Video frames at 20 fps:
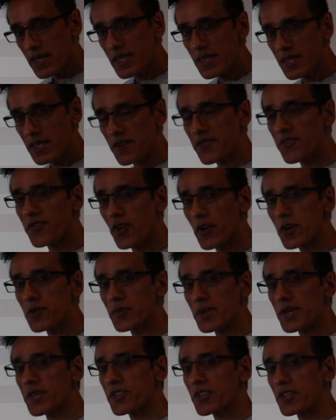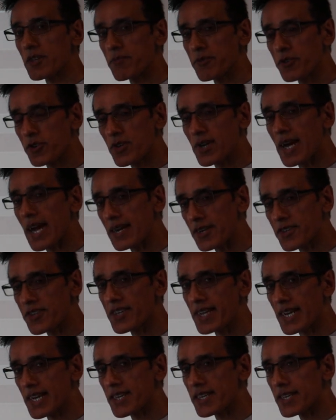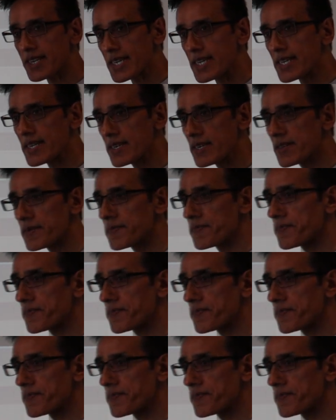Therefore, we subtract 16,